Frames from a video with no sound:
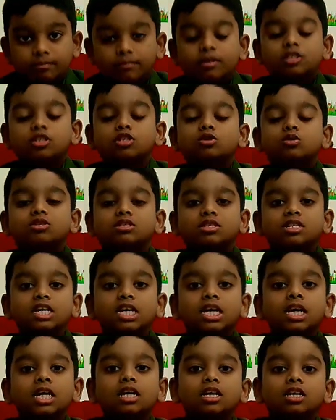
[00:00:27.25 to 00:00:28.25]
You
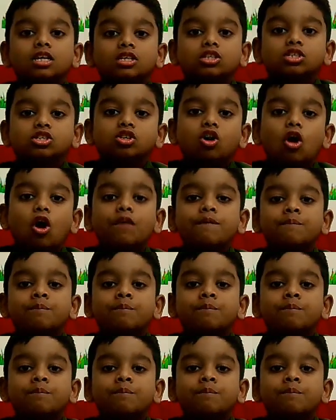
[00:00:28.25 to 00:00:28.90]
see, salt